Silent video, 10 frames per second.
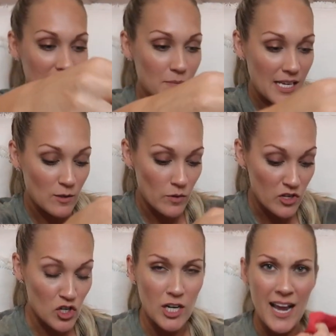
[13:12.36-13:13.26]
He's obsessed with
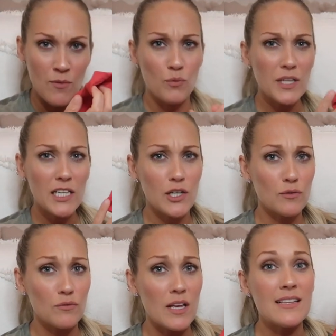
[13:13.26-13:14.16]
the shirt and really,
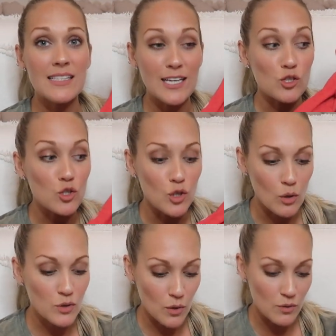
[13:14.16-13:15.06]
it's like
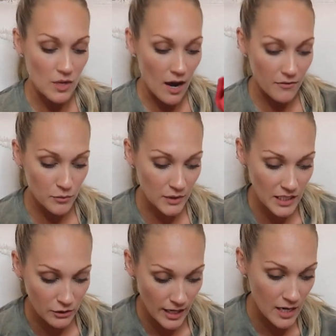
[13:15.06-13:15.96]
so, so soft,
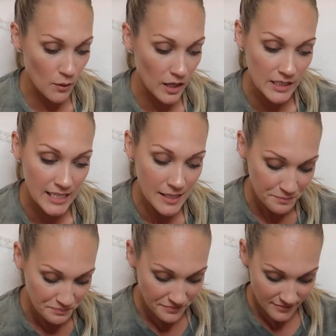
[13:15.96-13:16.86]
really great
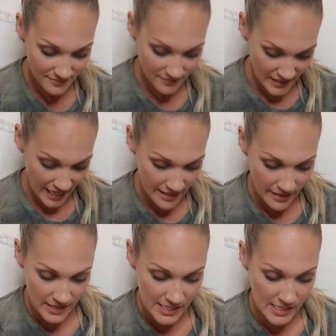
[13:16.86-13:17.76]
quality. And
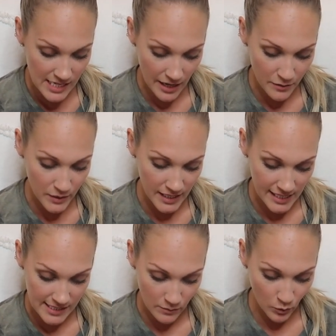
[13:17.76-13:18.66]
then this is the other one.
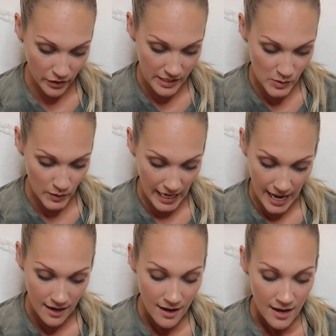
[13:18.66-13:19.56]
He hasn't worn this one
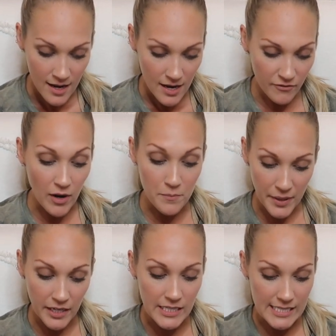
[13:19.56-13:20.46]
yet from
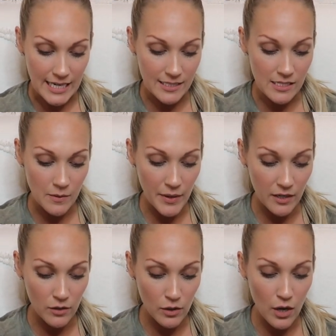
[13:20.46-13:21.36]
Paris, Texas
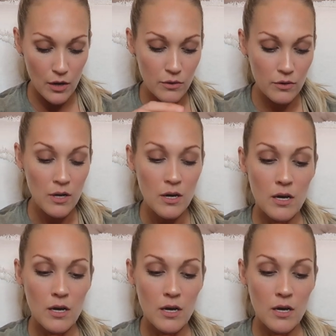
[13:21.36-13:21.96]
Apparel Co.